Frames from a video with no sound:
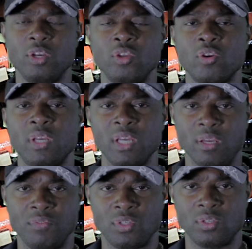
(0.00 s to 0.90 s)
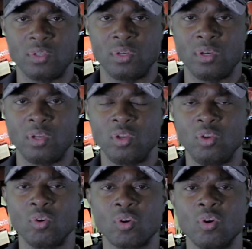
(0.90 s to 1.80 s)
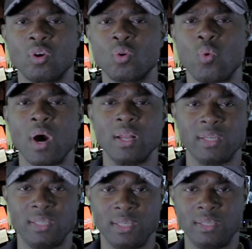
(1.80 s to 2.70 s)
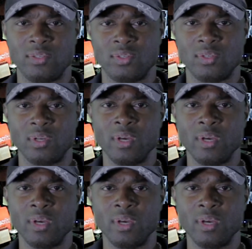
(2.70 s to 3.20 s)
your gifts, your qualities,